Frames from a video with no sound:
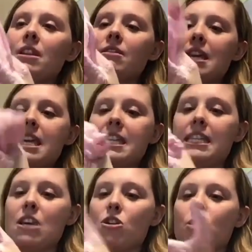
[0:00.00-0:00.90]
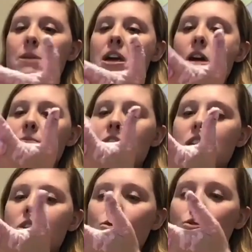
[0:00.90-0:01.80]
the easier it'll become to
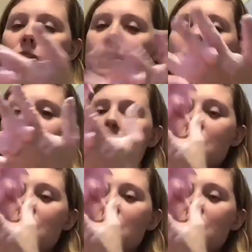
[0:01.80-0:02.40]
use.